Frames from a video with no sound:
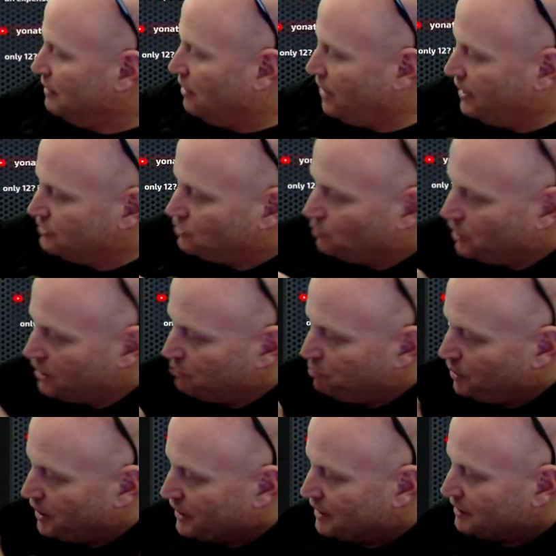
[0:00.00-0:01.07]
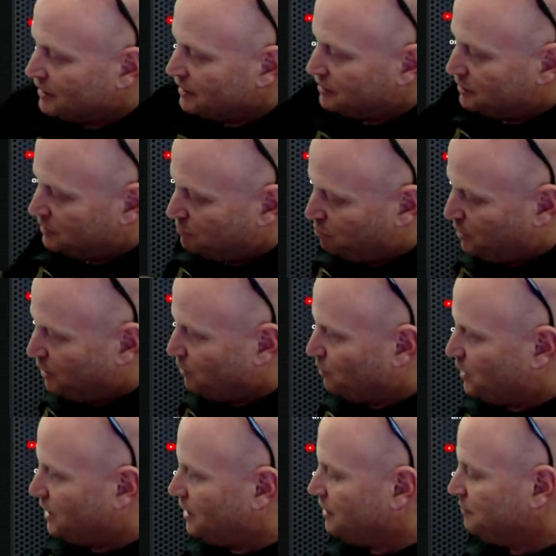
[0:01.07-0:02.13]
All right, so we're gonna plug in this
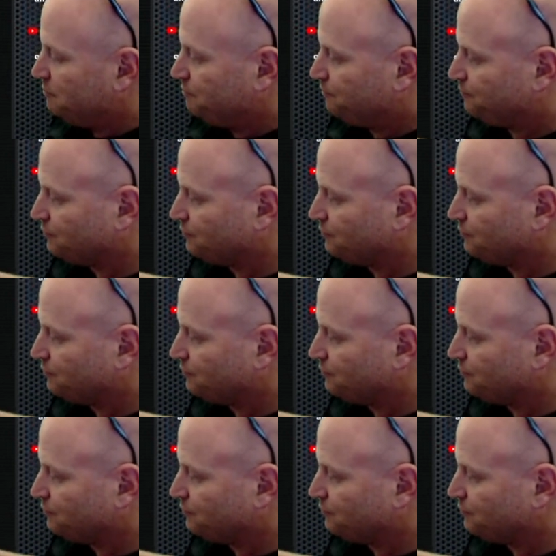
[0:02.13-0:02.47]
PoE